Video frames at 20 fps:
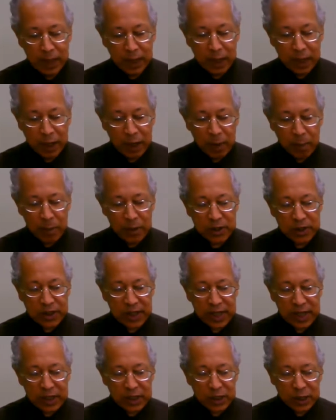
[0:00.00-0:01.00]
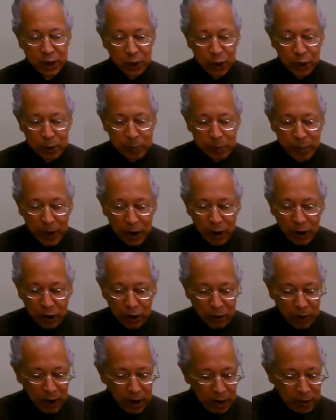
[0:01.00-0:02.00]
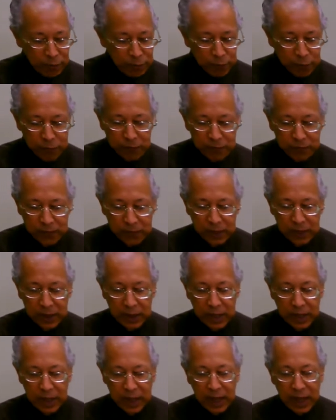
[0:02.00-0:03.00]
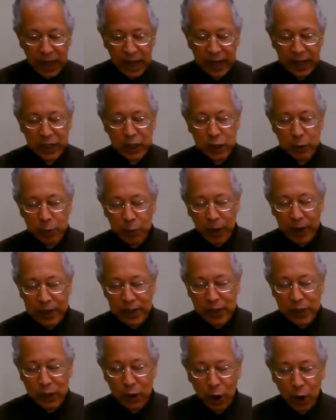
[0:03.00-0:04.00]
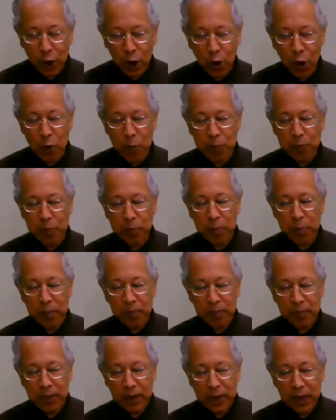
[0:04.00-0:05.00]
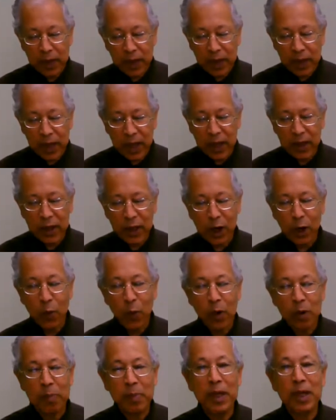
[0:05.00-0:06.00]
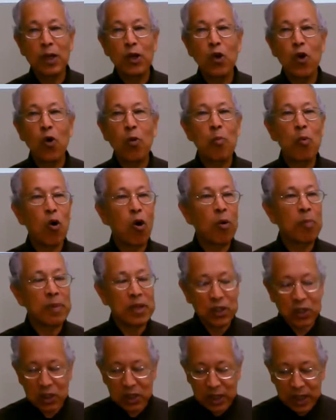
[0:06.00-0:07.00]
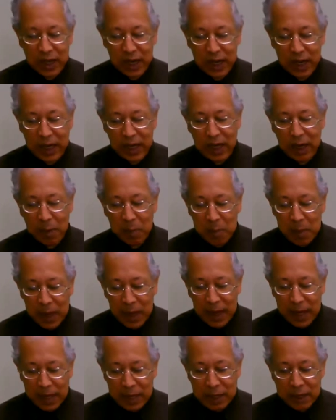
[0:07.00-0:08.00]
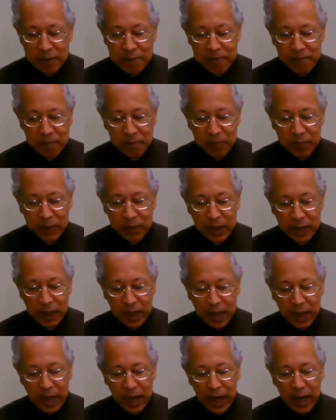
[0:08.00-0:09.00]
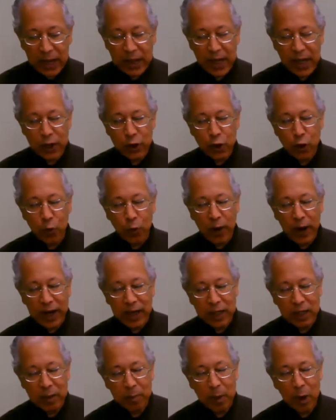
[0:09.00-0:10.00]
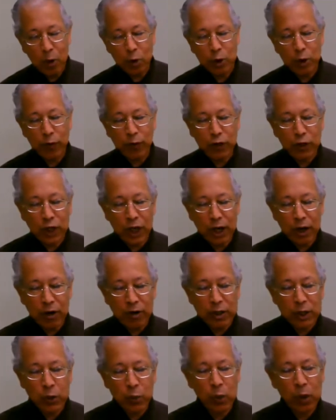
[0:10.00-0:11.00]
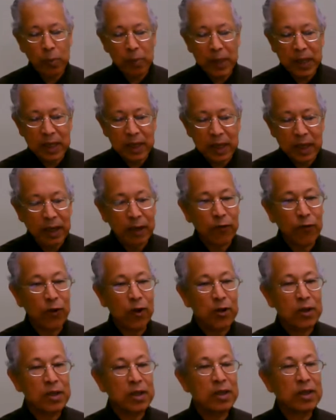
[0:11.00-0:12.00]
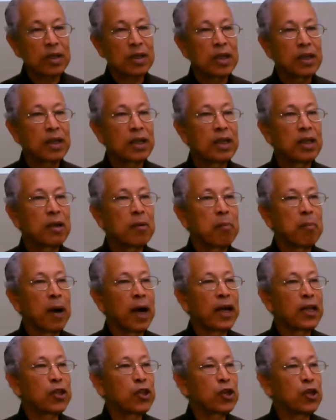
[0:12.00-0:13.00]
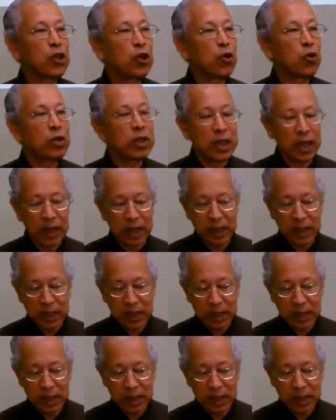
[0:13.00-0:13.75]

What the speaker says: Number 6, third paragraph, express the hope that there will be no more mistake made and that the right amount of chairs will be delivered by the new date.